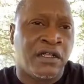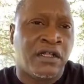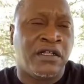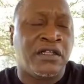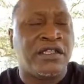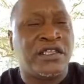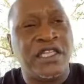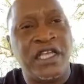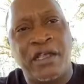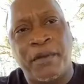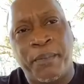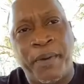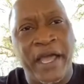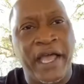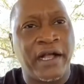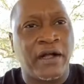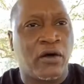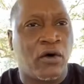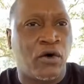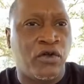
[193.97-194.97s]
think
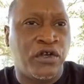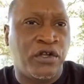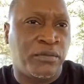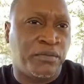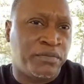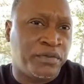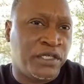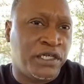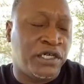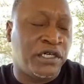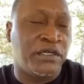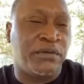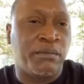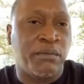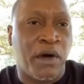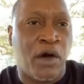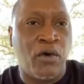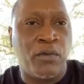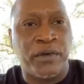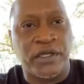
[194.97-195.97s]
back on them good
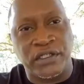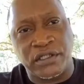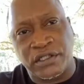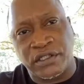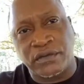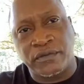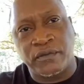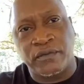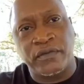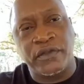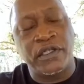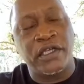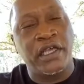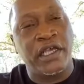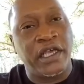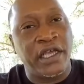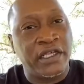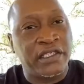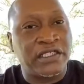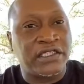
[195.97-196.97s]
moments
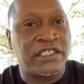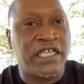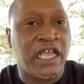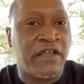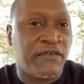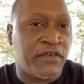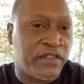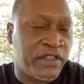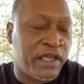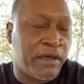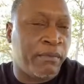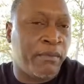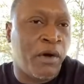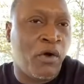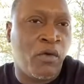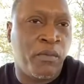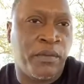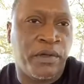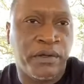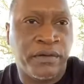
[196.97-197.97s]
and savor that
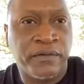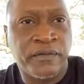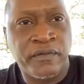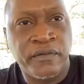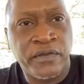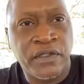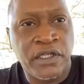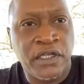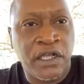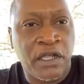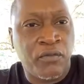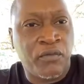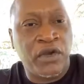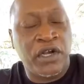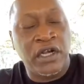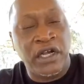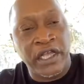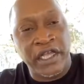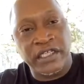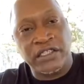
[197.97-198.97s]
moment and
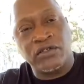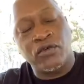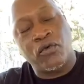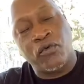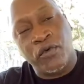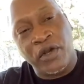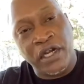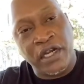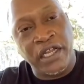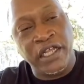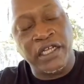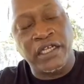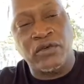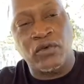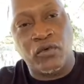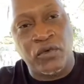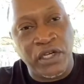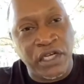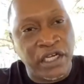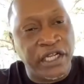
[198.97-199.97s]
relinquish,
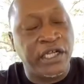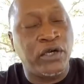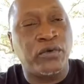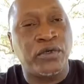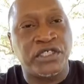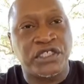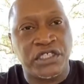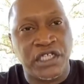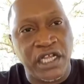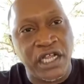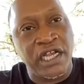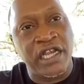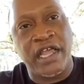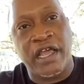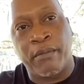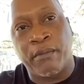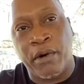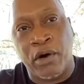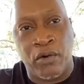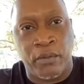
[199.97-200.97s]
relinquish in that
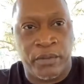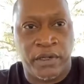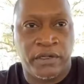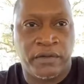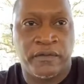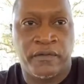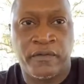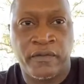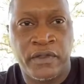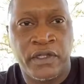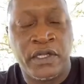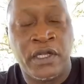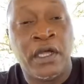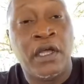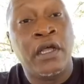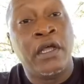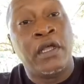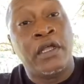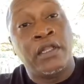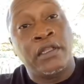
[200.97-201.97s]
moment.
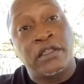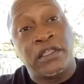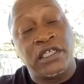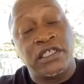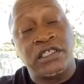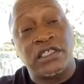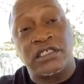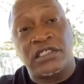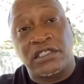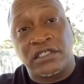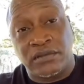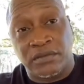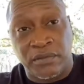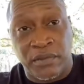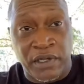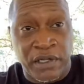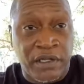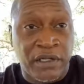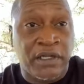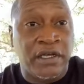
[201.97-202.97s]
This is
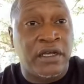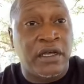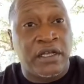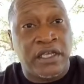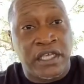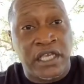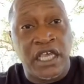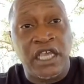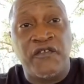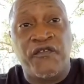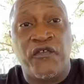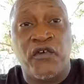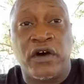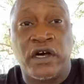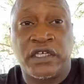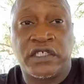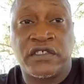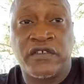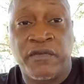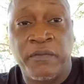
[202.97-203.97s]
key for
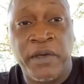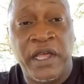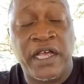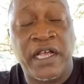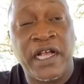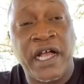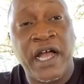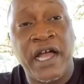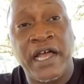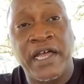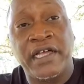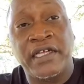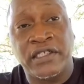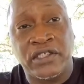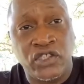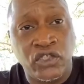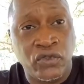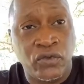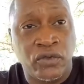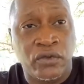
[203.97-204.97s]
us of mankind
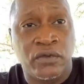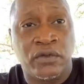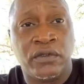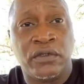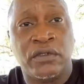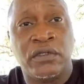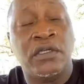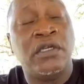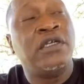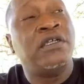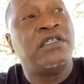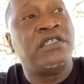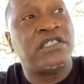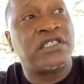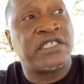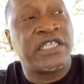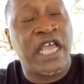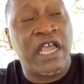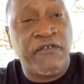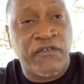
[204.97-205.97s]
to
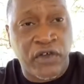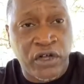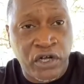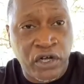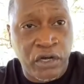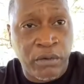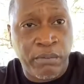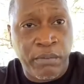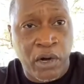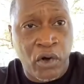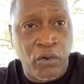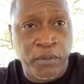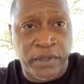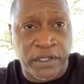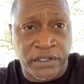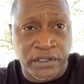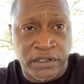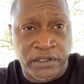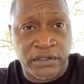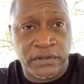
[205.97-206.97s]
savor good
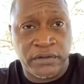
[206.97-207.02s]
moments.